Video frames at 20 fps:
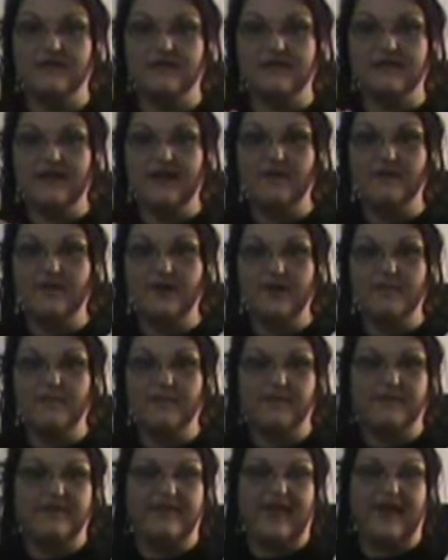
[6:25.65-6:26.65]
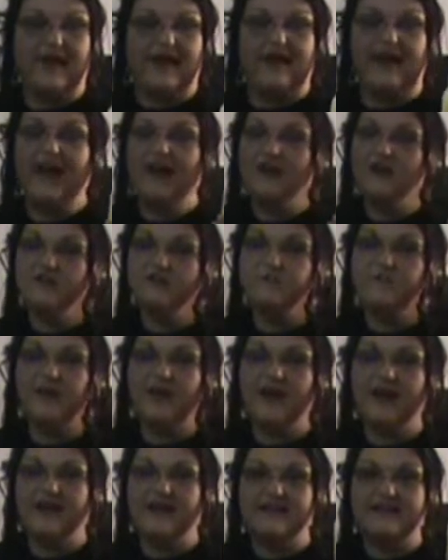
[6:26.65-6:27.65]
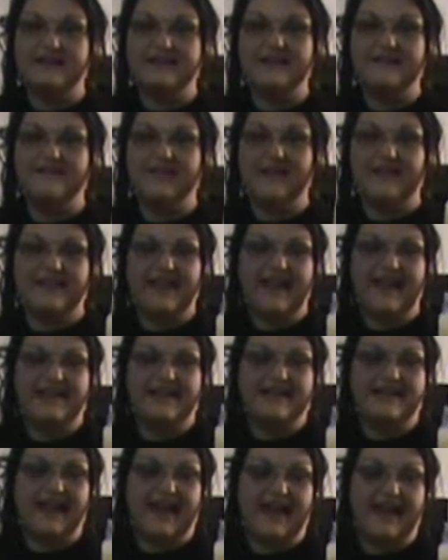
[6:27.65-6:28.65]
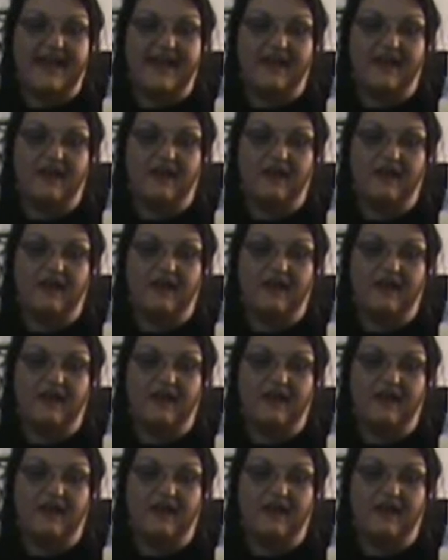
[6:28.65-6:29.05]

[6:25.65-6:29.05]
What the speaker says: load up with like hairspray and stuff like that to take